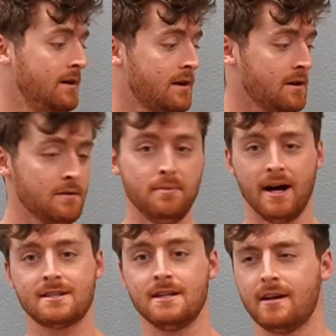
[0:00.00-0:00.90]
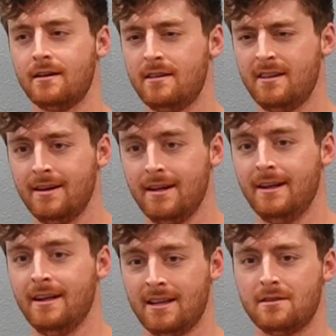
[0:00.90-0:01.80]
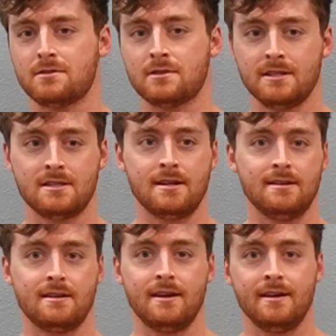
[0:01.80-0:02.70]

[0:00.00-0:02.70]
good back day. That was really solid.